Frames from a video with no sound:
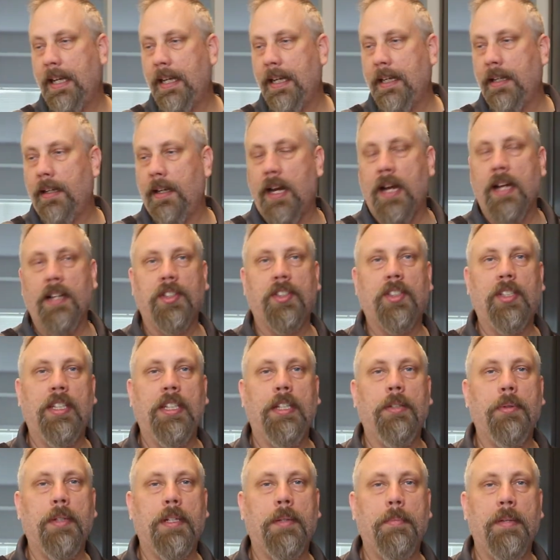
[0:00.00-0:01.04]
and I'll see
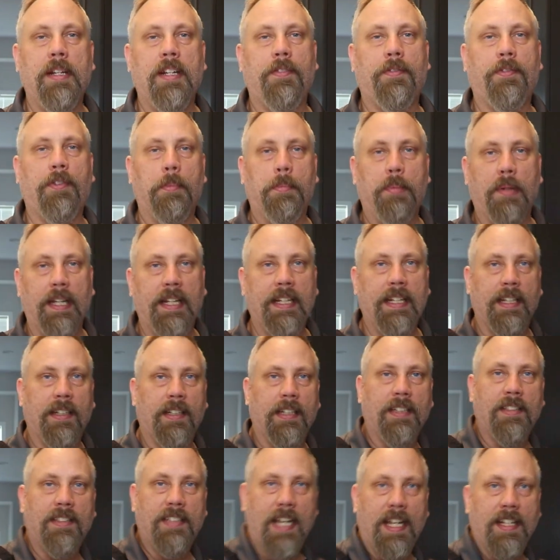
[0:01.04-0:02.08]
you in a minute for
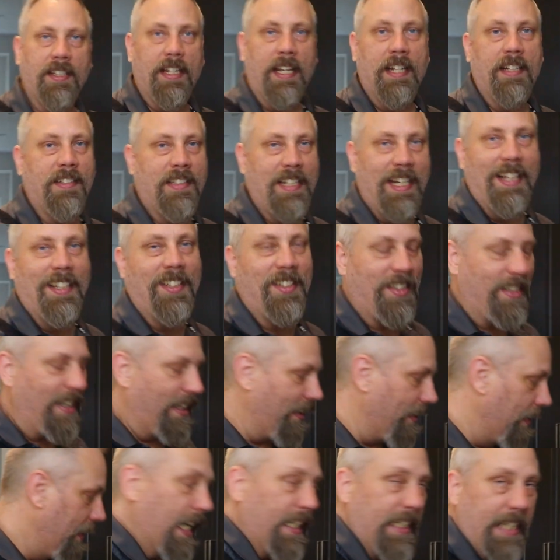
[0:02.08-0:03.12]
plating and
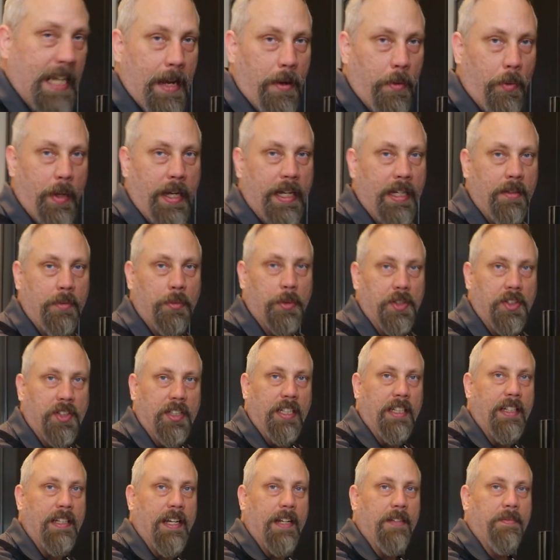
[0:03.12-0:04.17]
tasting. I can't wait. We'll
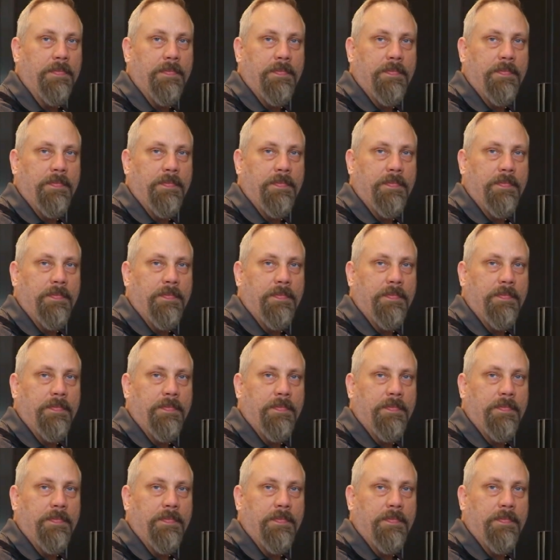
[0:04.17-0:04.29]
see you then.